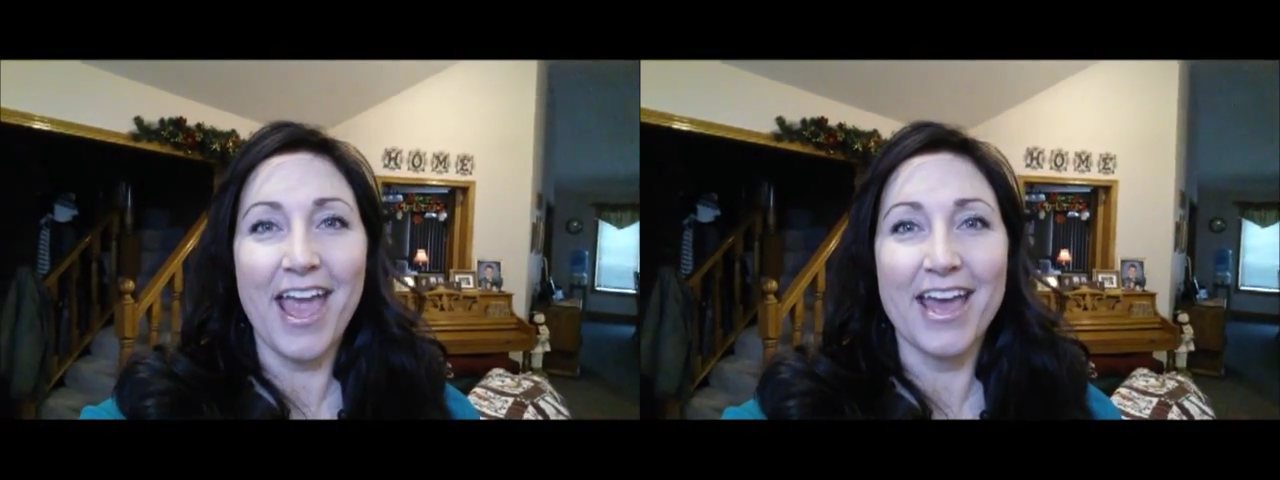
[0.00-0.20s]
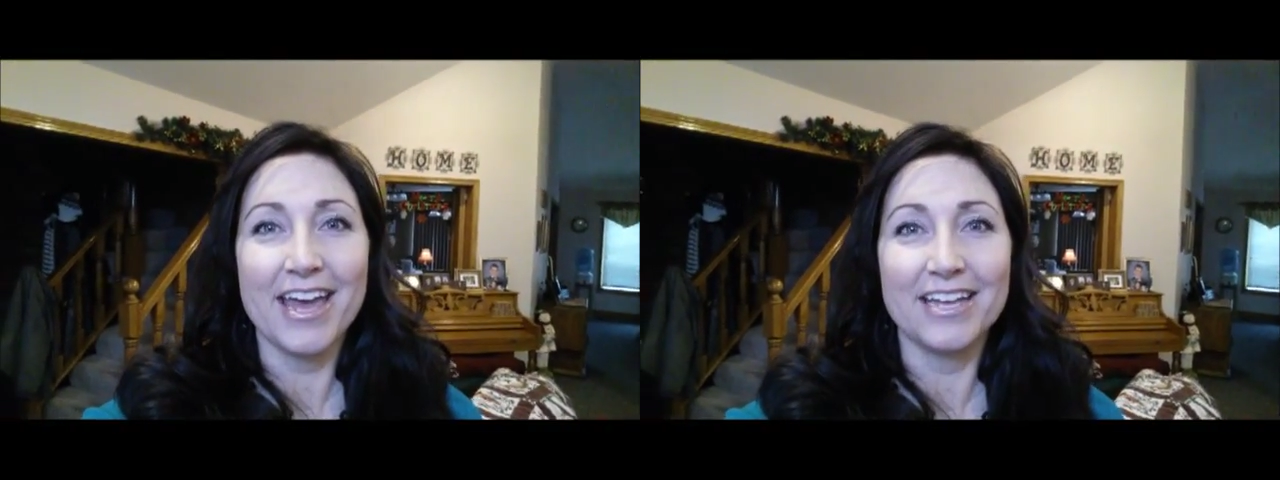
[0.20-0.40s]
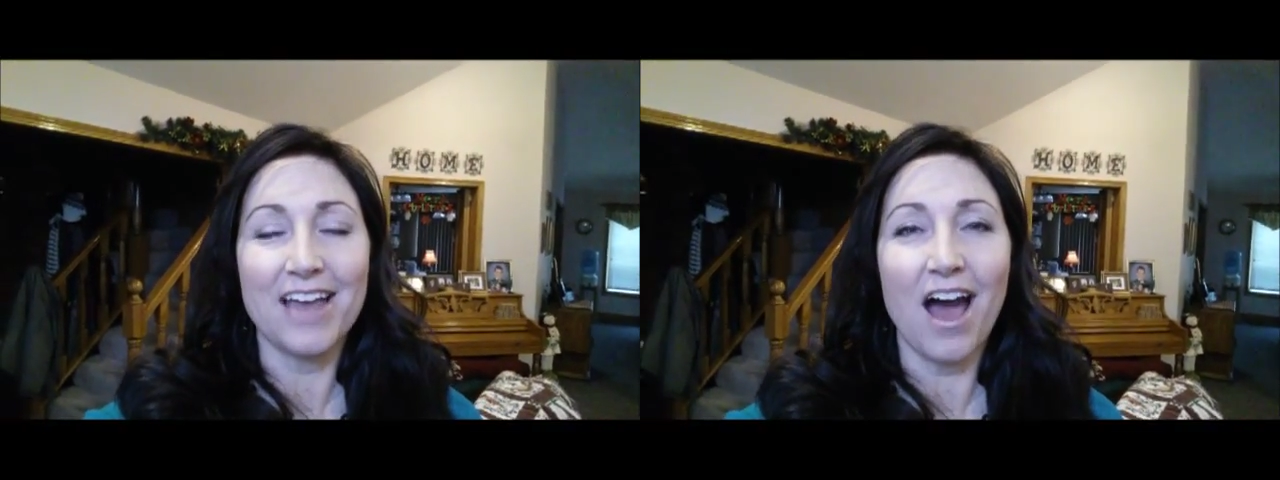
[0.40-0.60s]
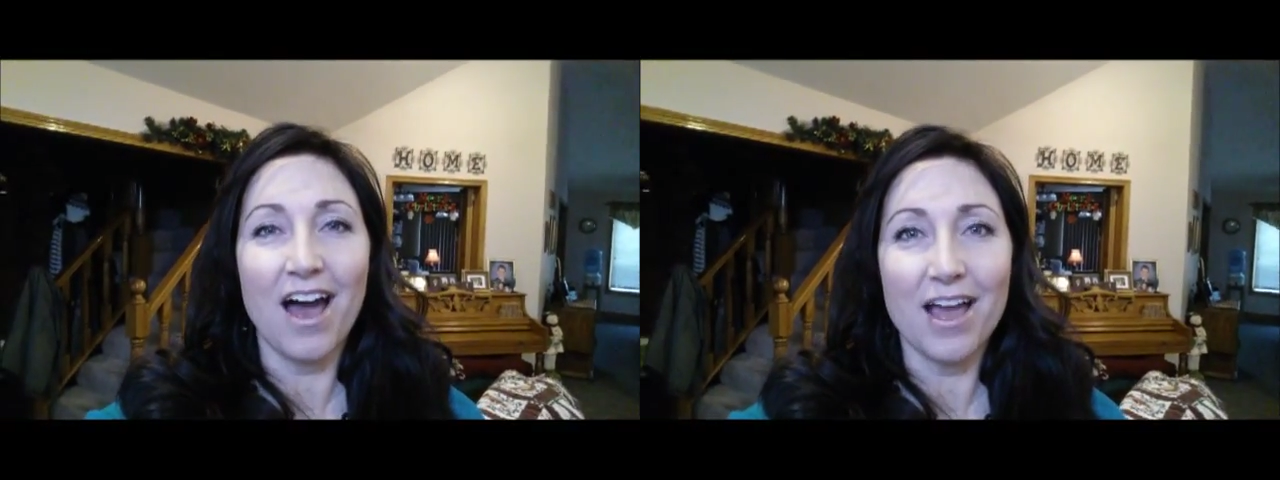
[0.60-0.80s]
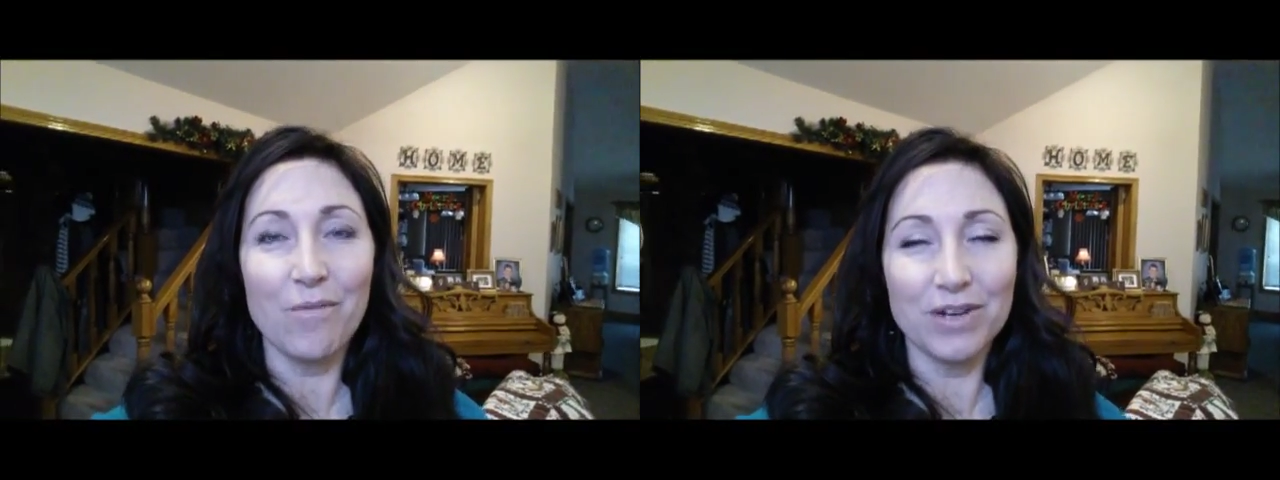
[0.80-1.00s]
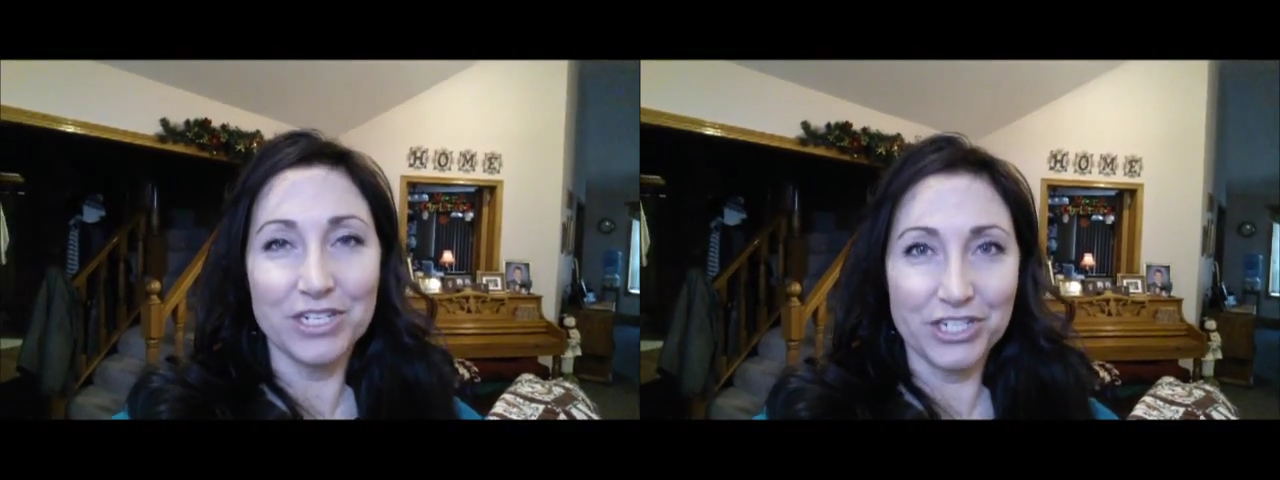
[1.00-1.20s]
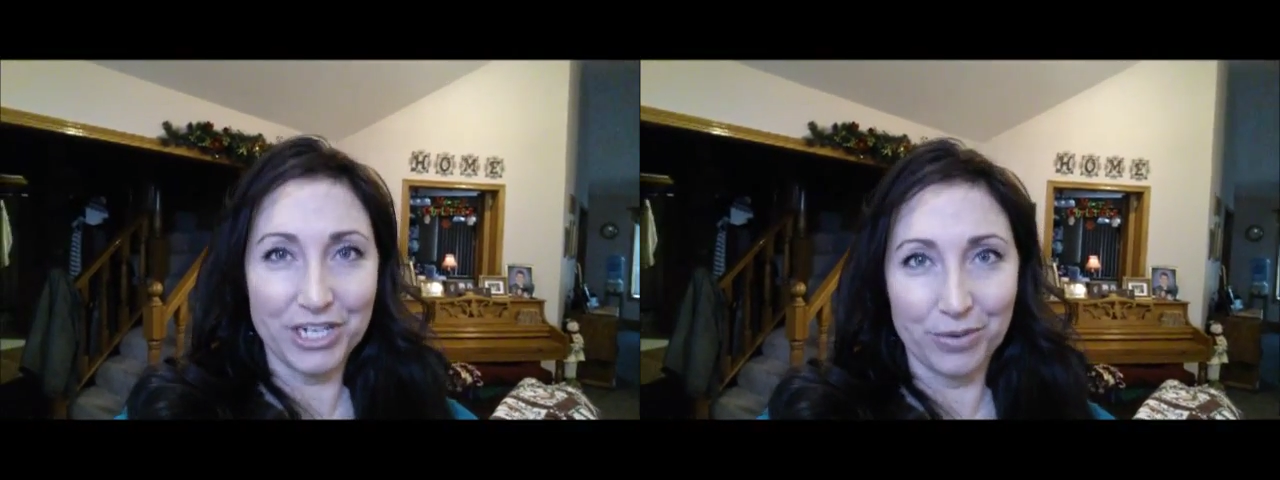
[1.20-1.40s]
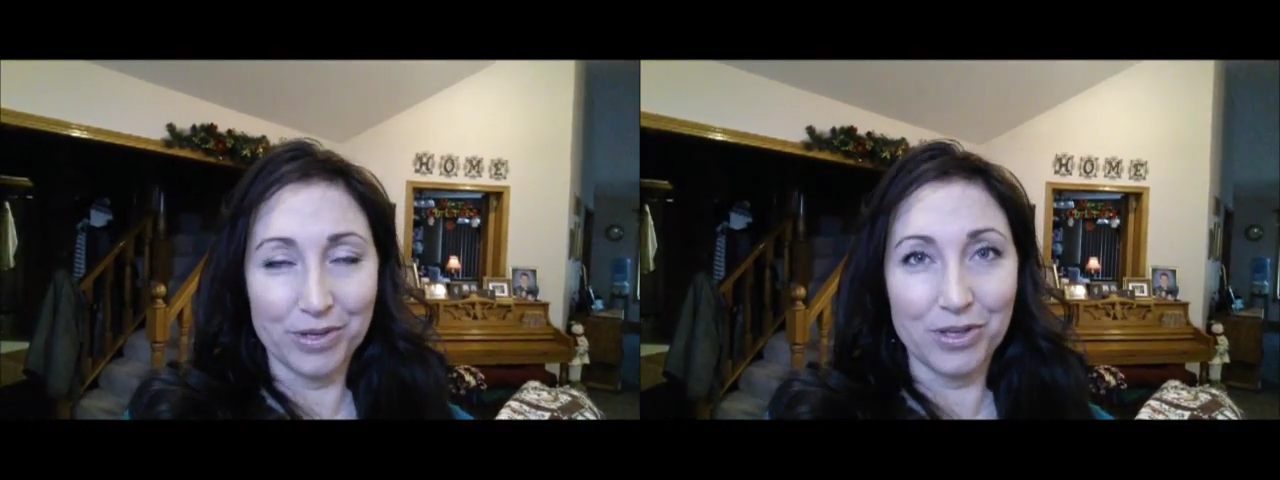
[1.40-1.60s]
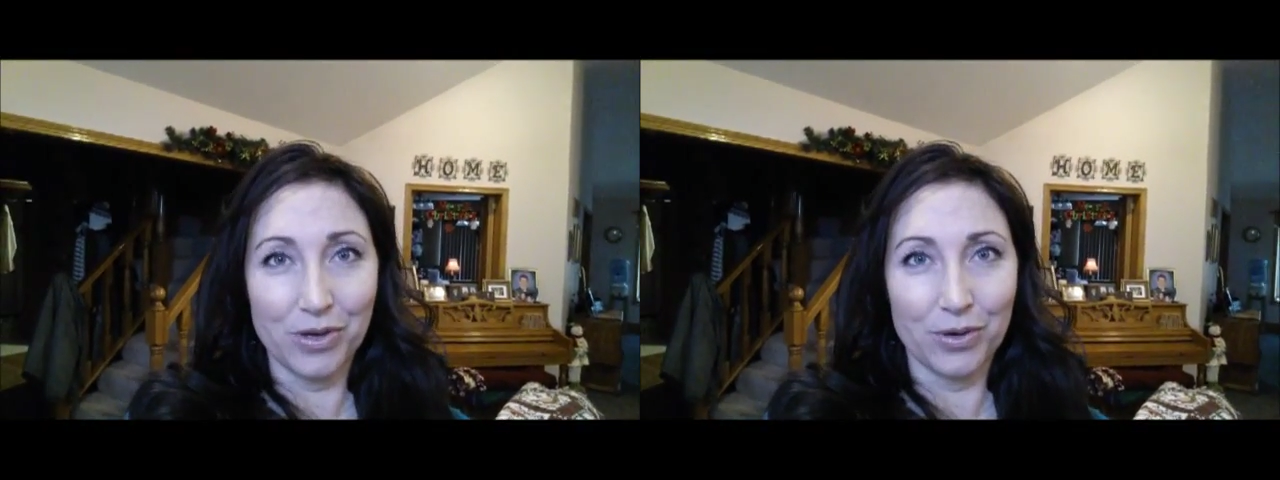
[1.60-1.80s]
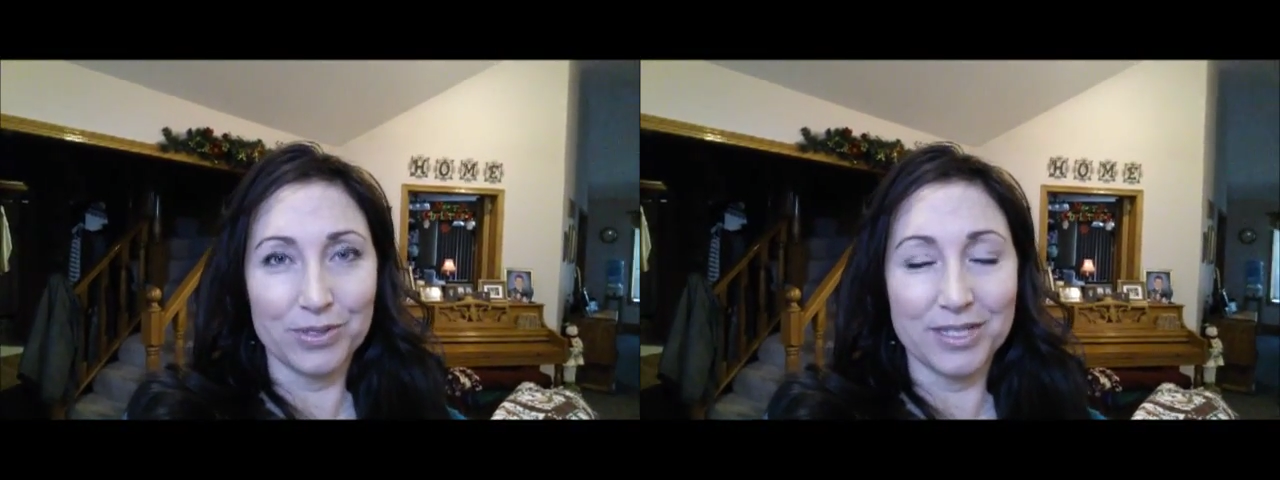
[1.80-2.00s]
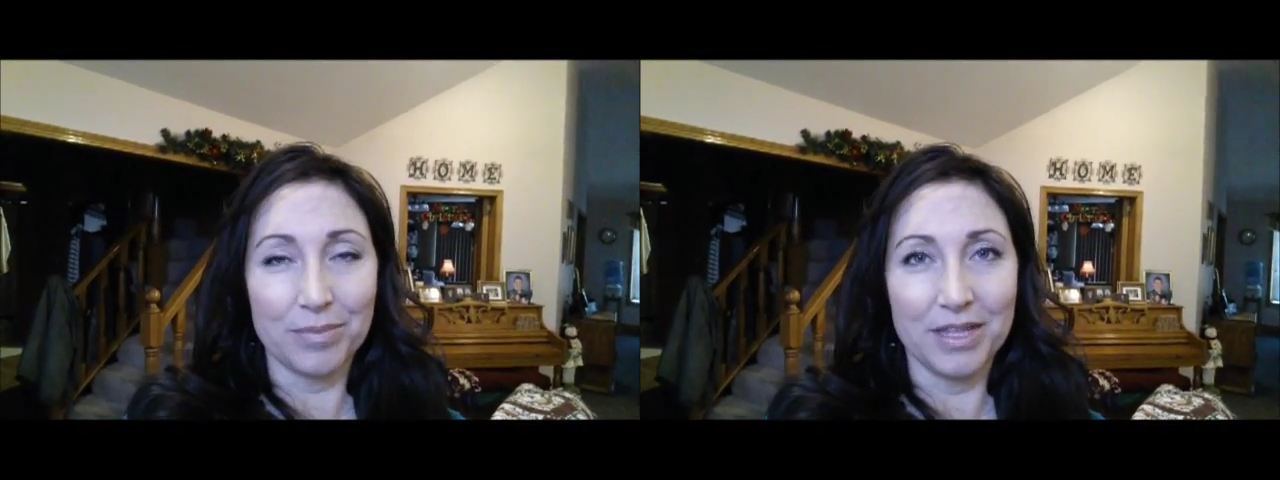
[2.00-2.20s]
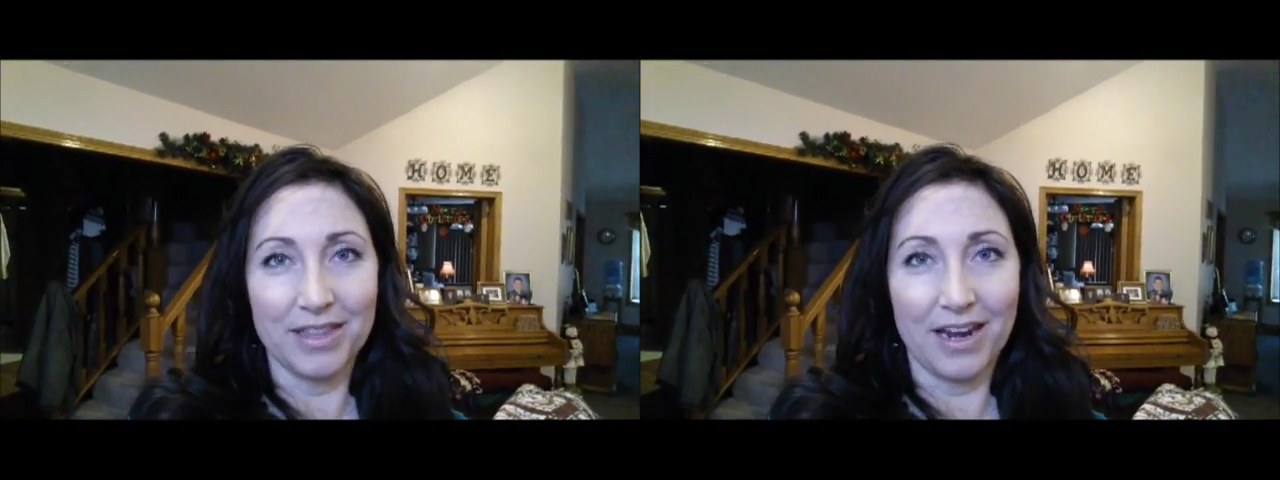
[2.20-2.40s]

and I want to share with you something